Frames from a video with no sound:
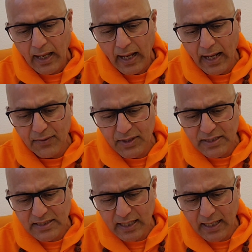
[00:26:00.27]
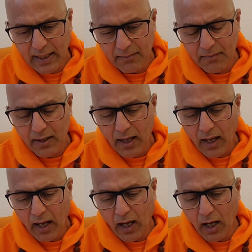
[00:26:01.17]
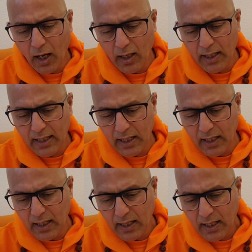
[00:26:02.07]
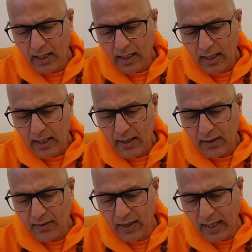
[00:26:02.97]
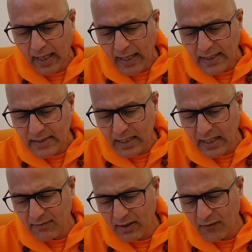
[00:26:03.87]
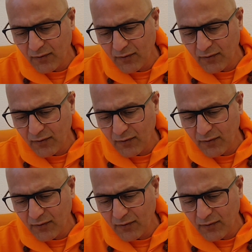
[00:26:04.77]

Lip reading: At this time, alaya, the 8th level of